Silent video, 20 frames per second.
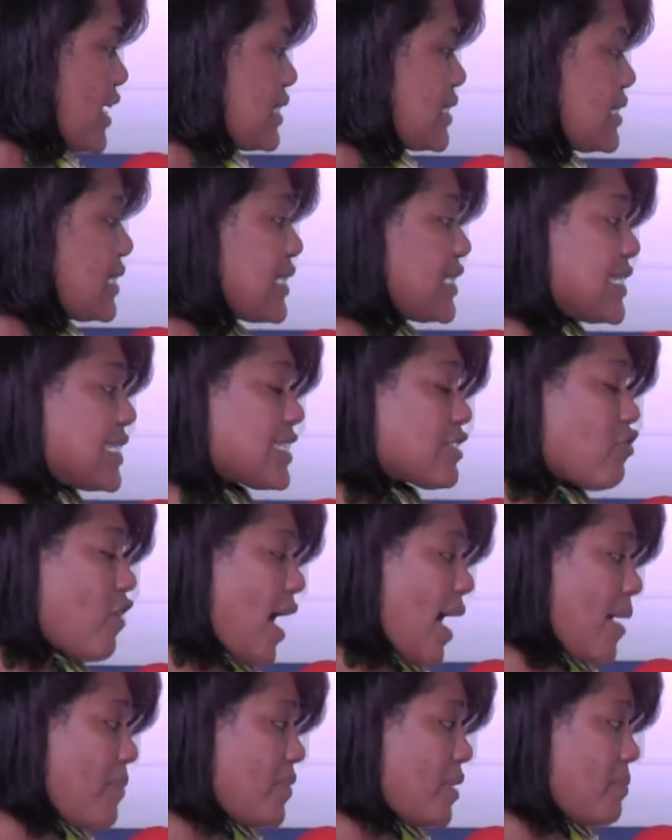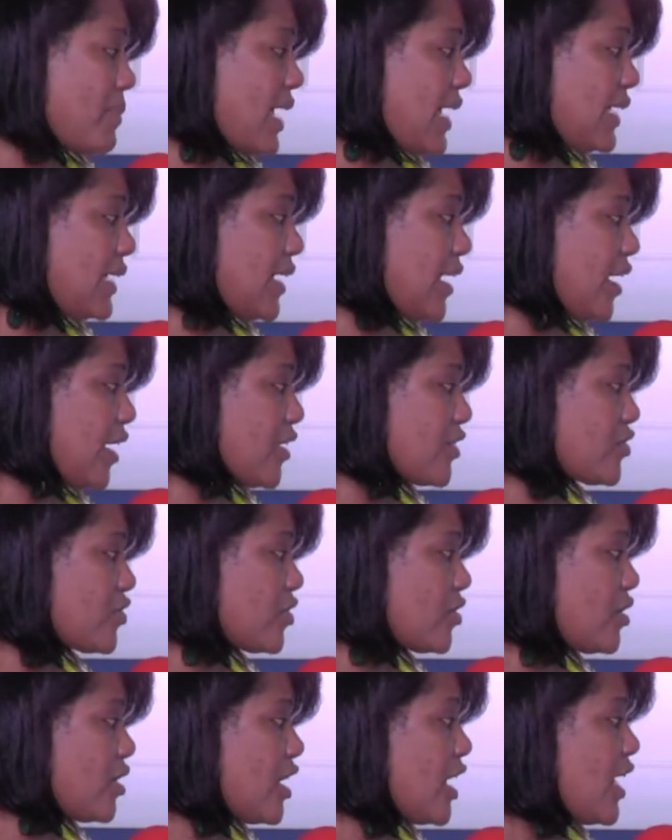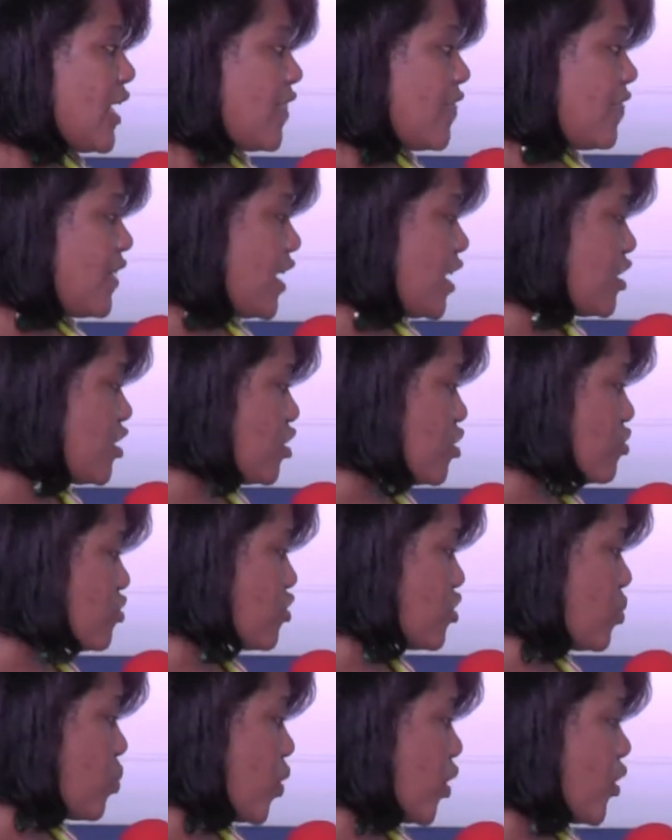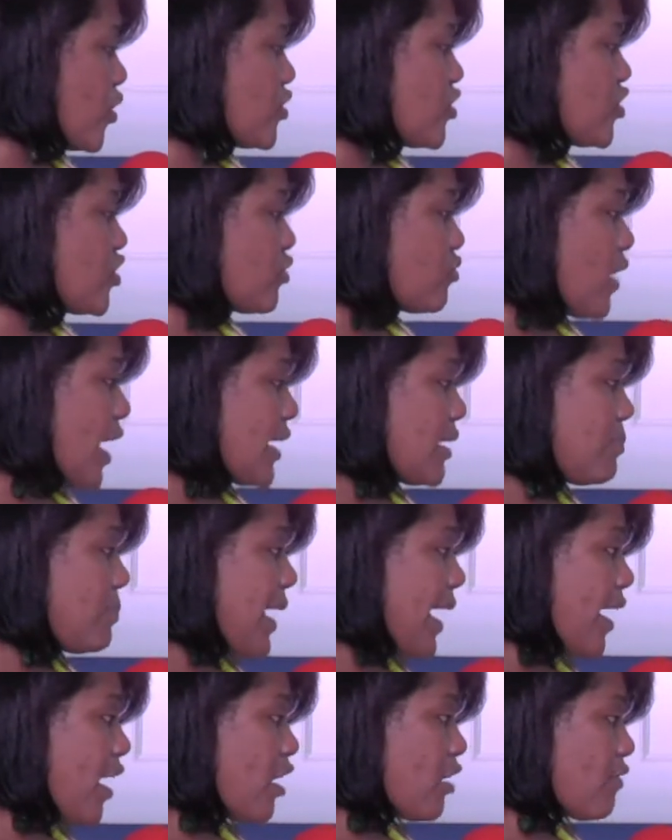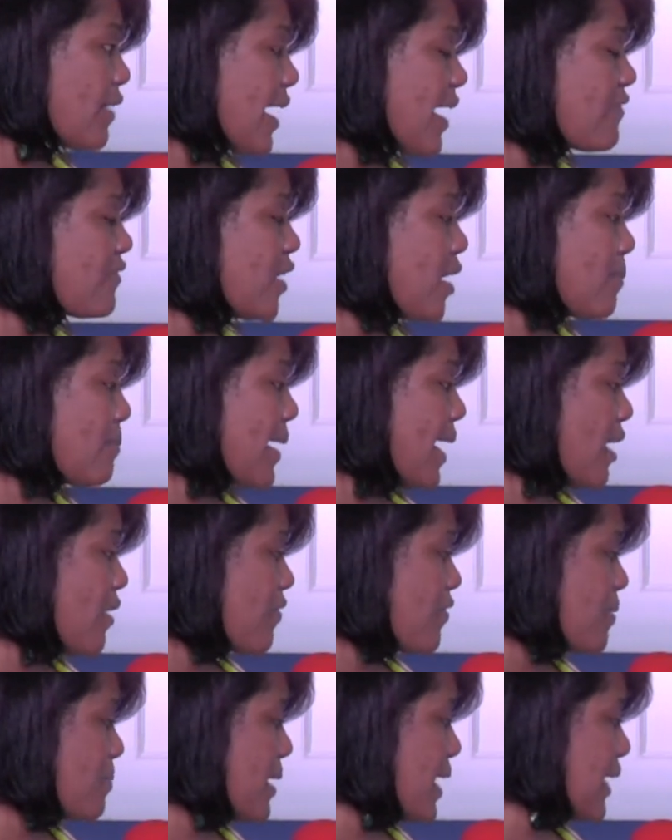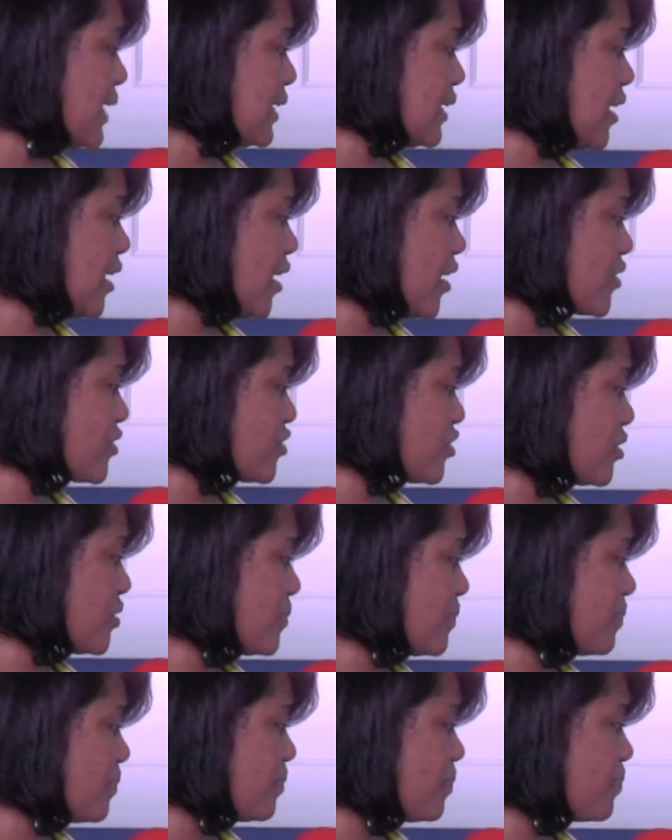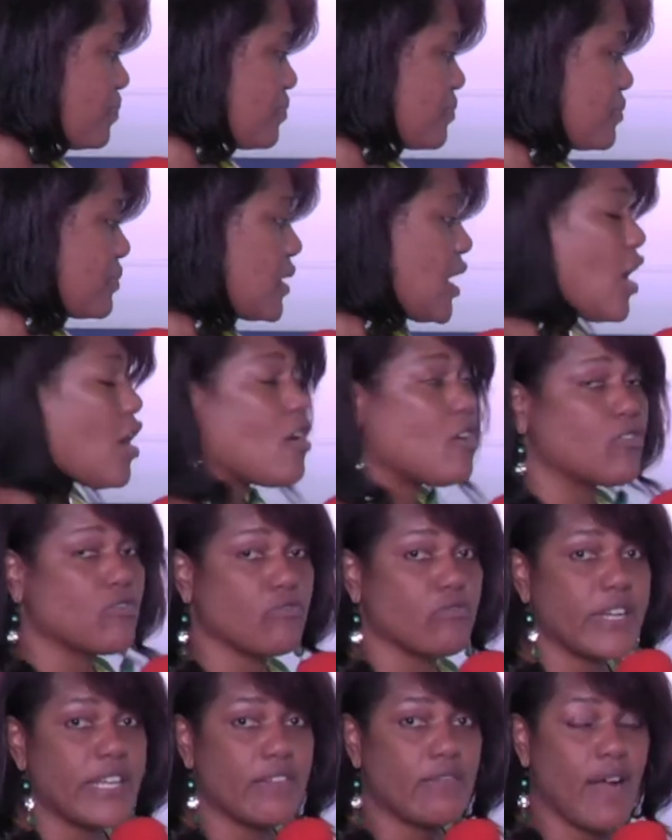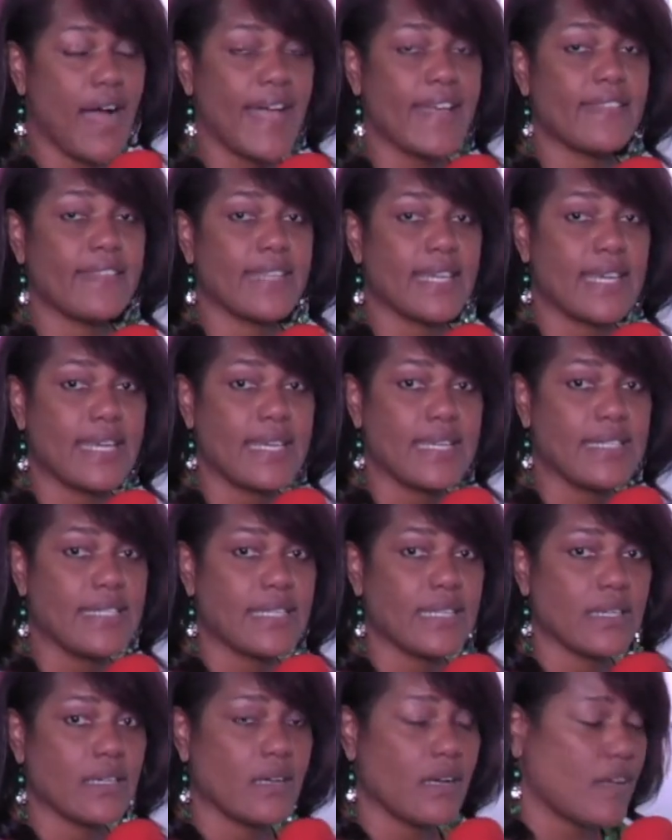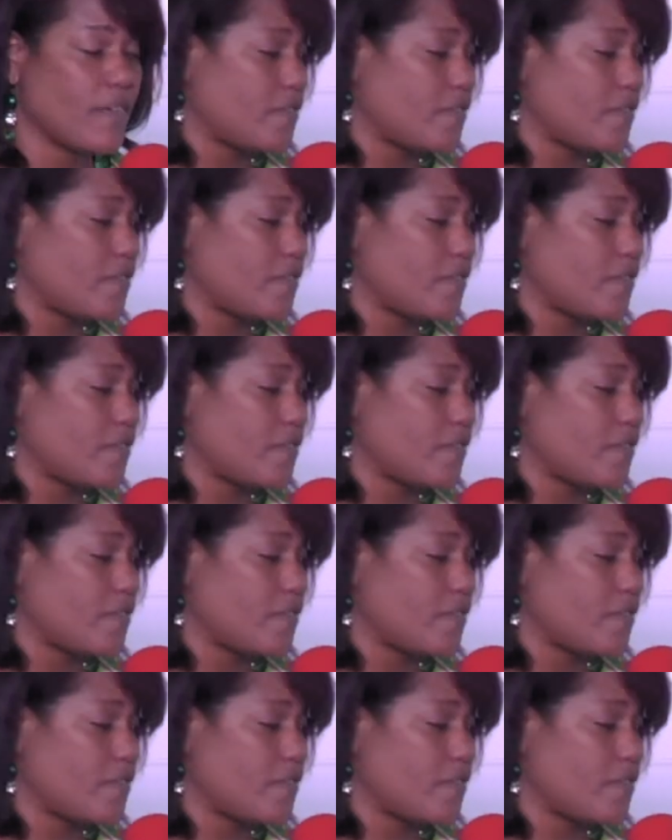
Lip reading: that describe the main character. Then use the words to write a paragraph about the main character. Rewrite the ending of the